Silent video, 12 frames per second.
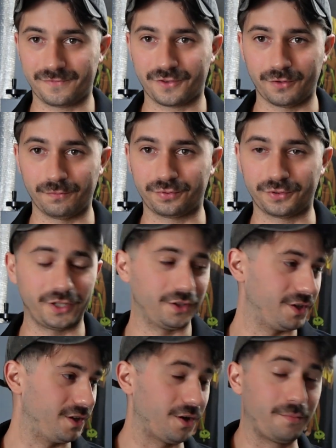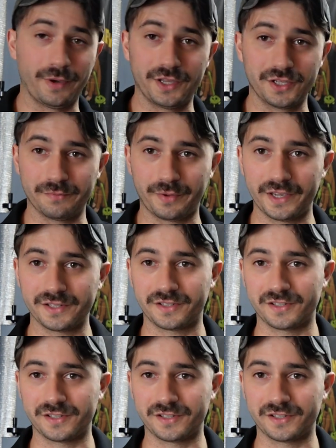completely opinion based.